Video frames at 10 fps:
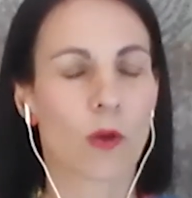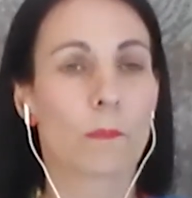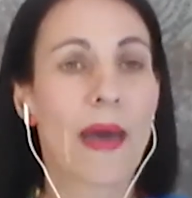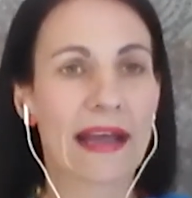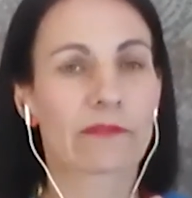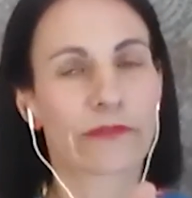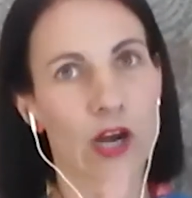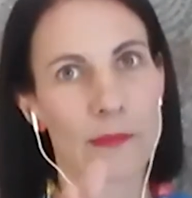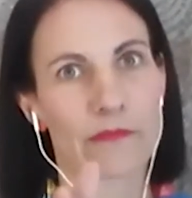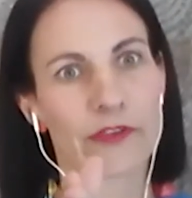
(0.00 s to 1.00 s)
back
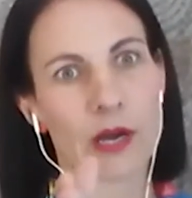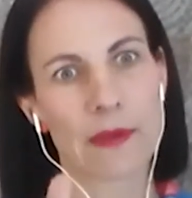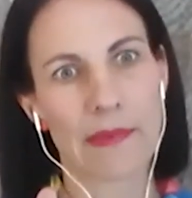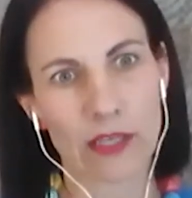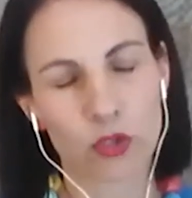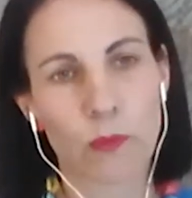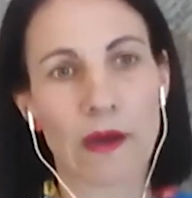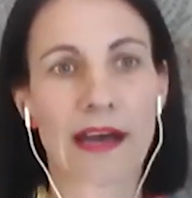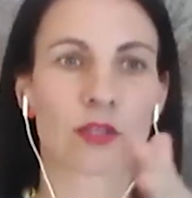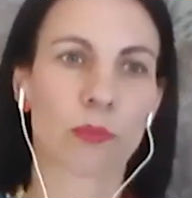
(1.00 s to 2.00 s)
from about
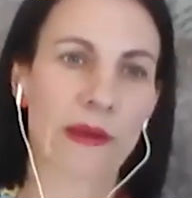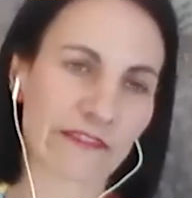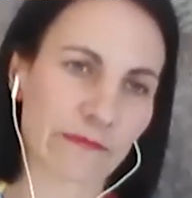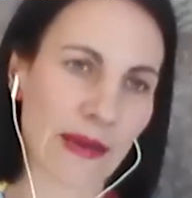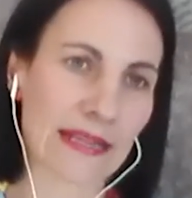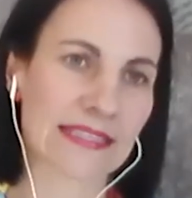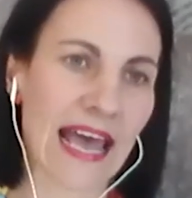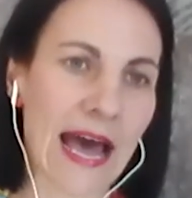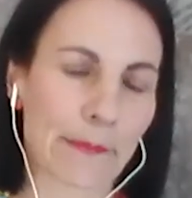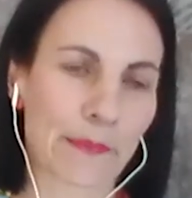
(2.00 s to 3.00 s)
12 months
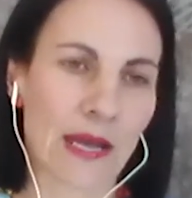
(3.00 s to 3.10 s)
up.